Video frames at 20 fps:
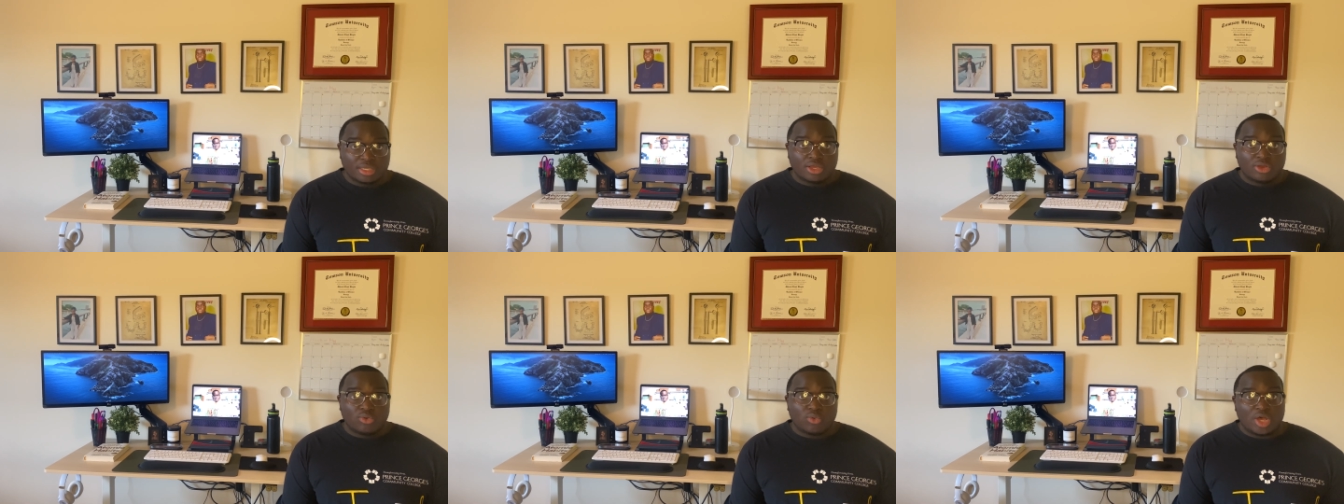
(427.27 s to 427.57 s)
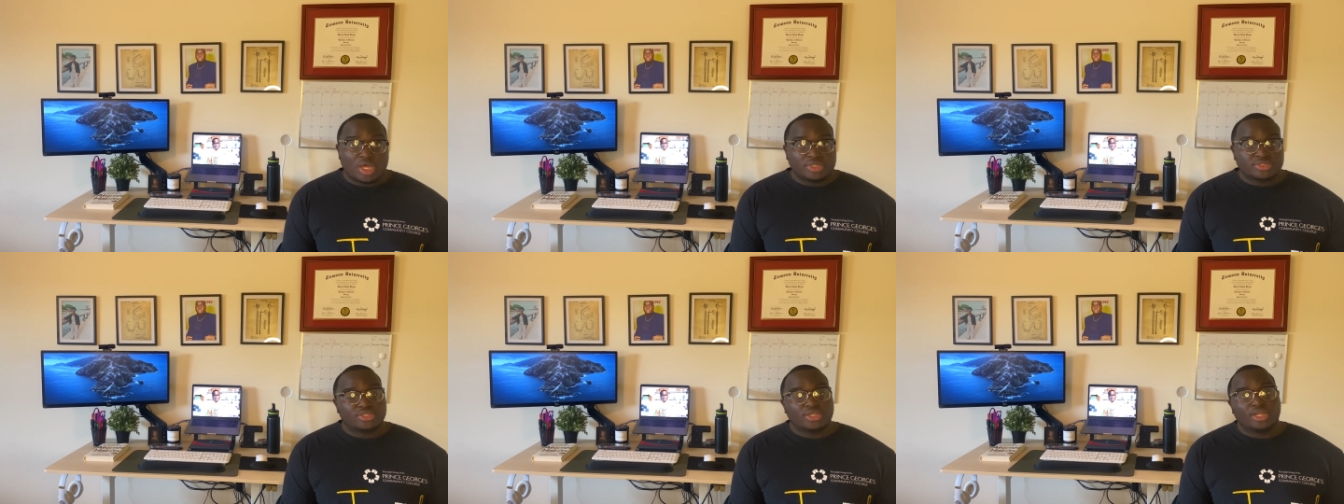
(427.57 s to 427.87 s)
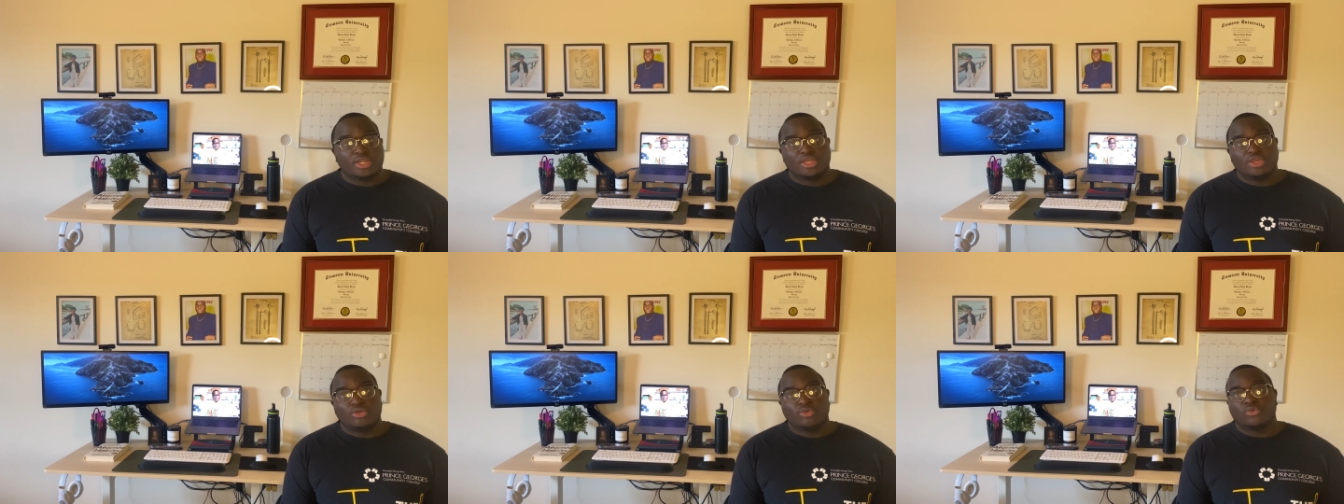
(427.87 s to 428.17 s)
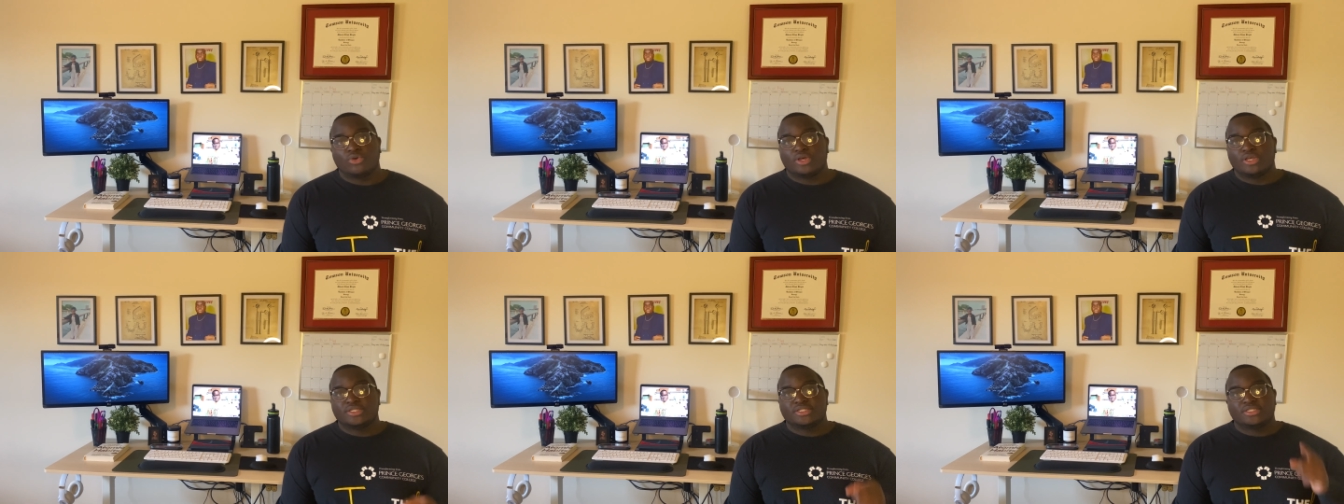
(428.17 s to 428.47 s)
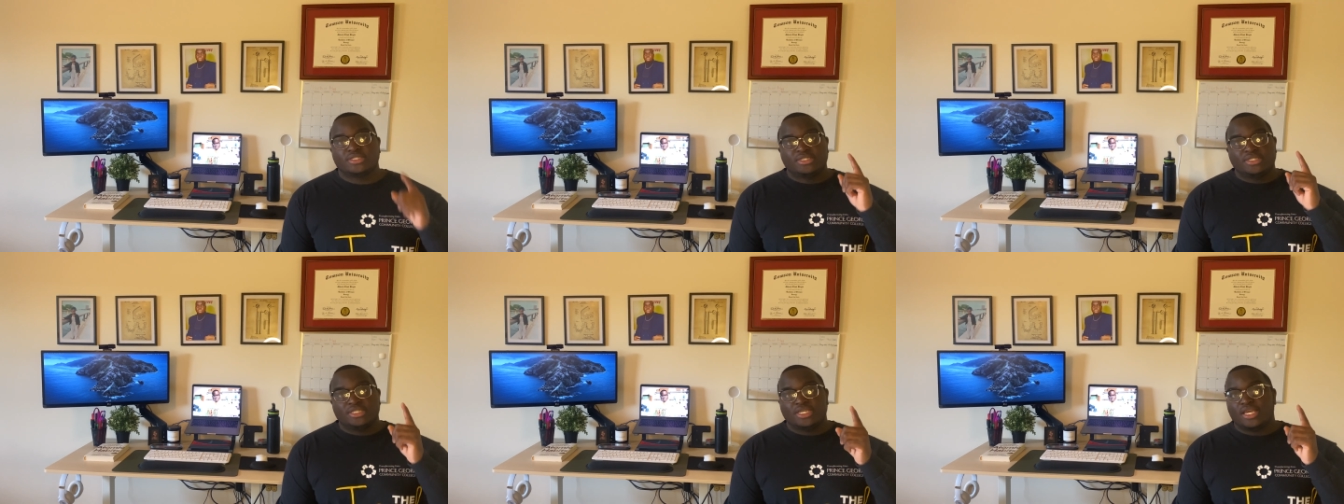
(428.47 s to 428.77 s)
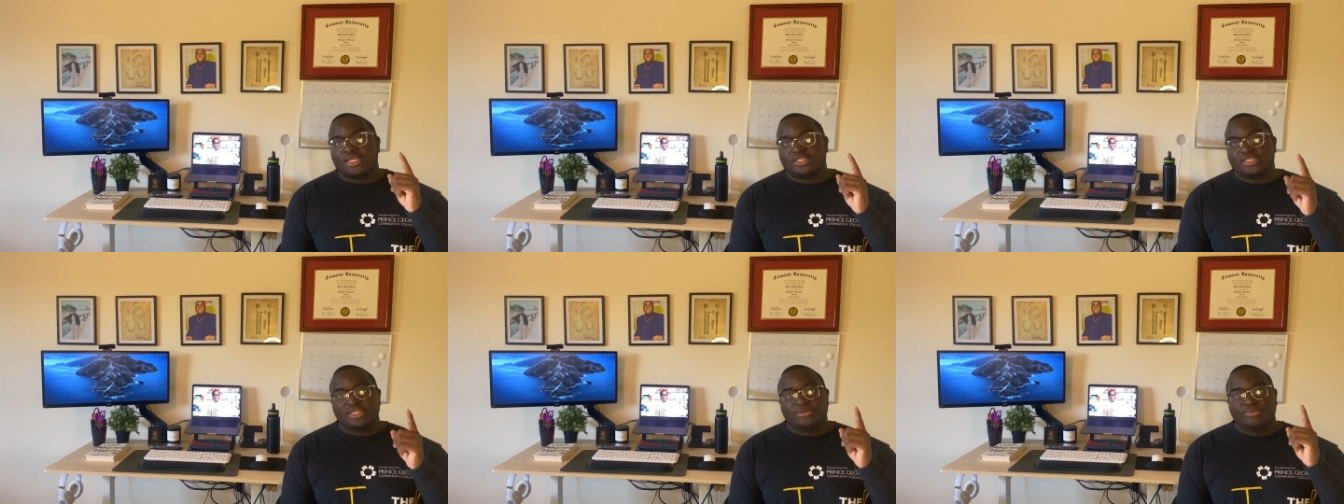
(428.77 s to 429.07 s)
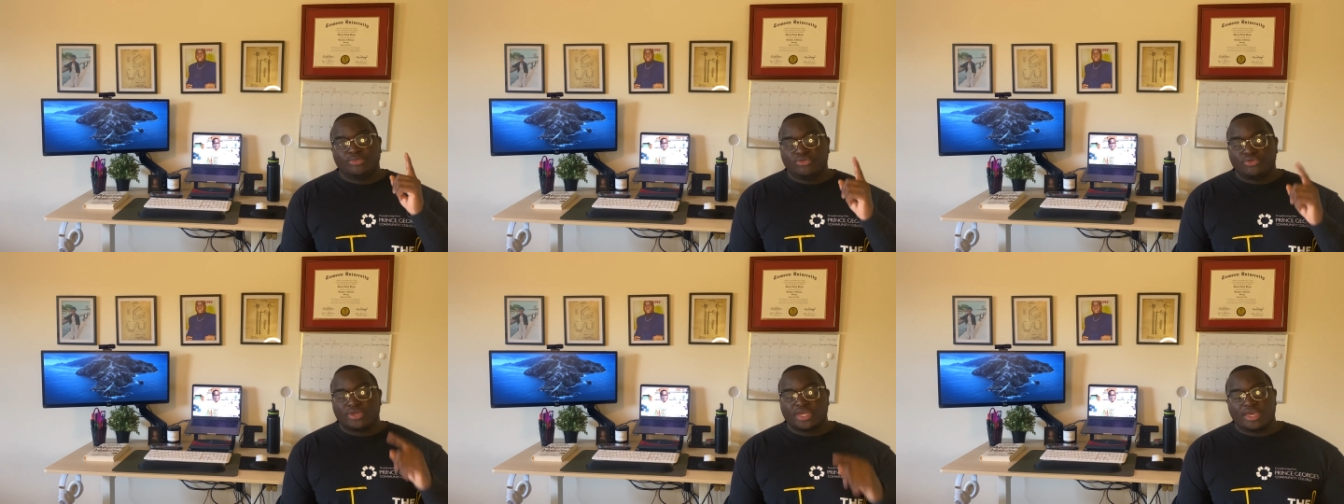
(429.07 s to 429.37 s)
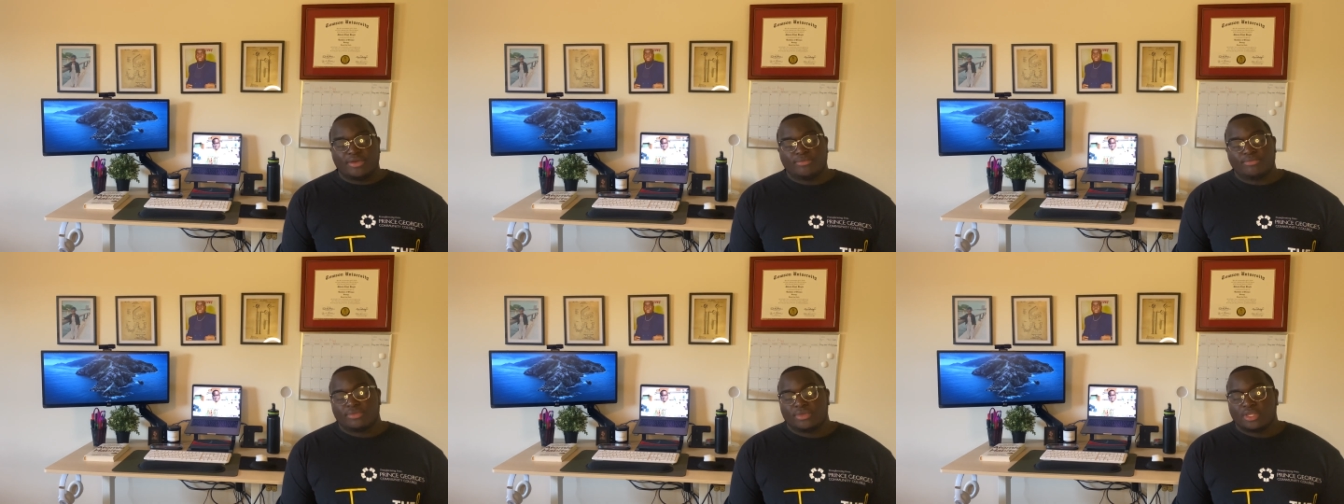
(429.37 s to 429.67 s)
while studying was D A T Boot Camp.